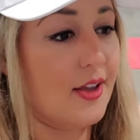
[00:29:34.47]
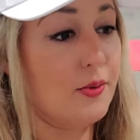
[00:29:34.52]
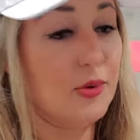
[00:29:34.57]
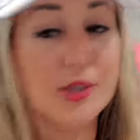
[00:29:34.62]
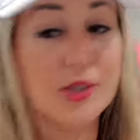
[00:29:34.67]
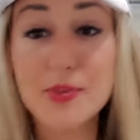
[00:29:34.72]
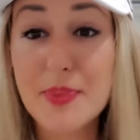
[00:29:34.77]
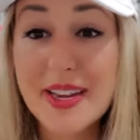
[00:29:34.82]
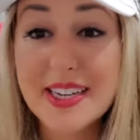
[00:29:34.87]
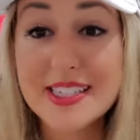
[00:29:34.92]

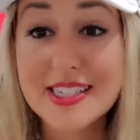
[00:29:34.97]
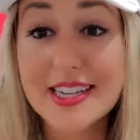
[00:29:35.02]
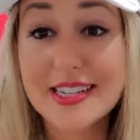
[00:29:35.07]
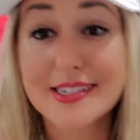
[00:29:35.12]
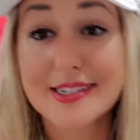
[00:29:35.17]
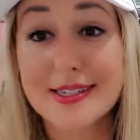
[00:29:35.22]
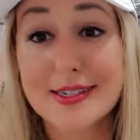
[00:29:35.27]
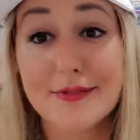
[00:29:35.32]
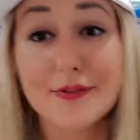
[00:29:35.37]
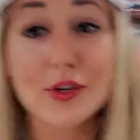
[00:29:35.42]
which makes
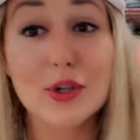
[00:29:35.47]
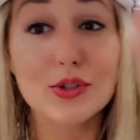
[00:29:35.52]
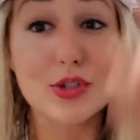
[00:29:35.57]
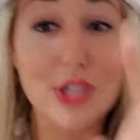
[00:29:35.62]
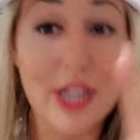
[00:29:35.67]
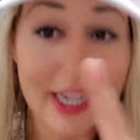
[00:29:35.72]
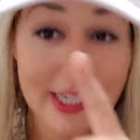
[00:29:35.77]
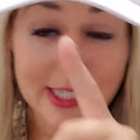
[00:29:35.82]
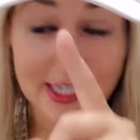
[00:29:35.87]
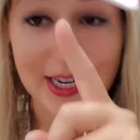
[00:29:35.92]
sense. If you're
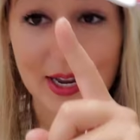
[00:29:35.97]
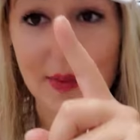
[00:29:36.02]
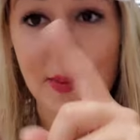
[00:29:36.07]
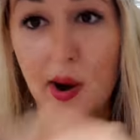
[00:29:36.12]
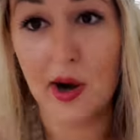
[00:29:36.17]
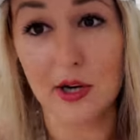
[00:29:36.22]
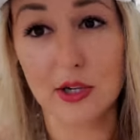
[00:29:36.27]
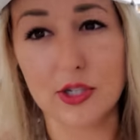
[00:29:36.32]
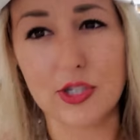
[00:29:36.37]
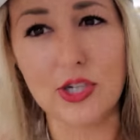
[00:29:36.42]
chasing a
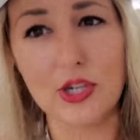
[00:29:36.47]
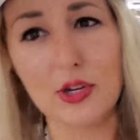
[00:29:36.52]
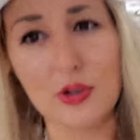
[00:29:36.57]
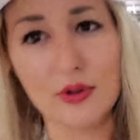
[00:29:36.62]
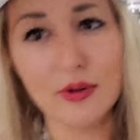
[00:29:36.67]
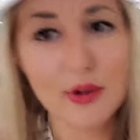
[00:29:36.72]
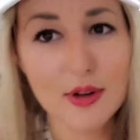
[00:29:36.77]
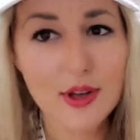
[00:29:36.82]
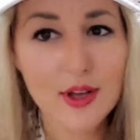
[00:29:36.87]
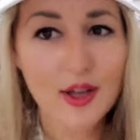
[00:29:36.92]
Mark II
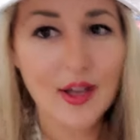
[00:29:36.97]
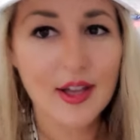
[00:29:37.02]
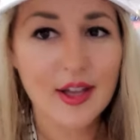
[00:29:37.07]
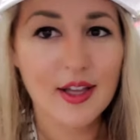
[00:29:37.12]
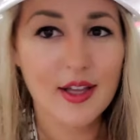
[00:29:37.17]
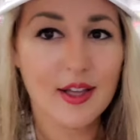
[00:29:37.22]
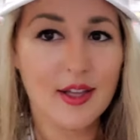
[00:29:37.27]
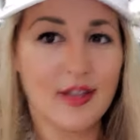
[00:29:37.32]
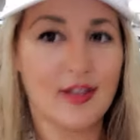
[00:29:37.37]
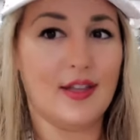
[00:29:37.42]

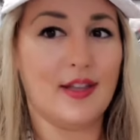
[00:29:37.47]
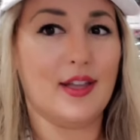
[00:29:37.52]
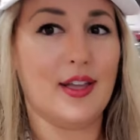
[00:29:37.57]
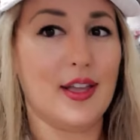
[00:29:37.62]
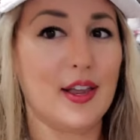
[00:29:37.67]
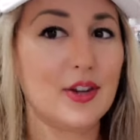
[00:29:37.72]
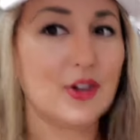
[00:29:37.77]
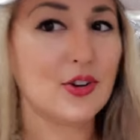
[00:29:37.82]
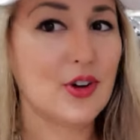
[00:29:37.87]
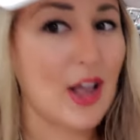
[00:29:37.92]

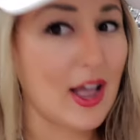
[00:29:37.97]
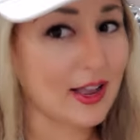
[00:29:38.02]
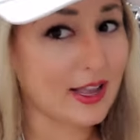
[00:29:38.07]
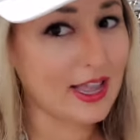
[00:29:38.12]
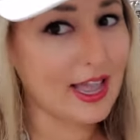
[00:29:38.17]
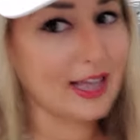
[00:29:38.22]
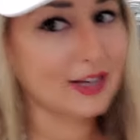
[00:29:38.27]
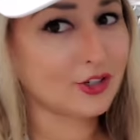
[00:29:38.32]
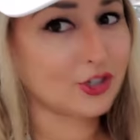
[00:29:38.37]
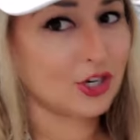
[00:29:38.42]
and you're not
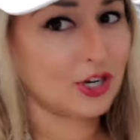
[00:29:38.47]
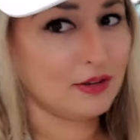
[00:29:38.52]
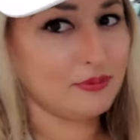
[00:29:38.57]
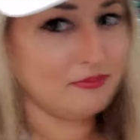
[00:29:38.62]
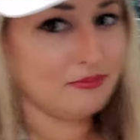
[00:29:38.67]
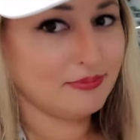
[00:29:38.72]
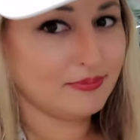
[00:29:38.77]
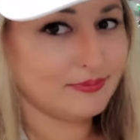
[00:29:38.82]
catching them,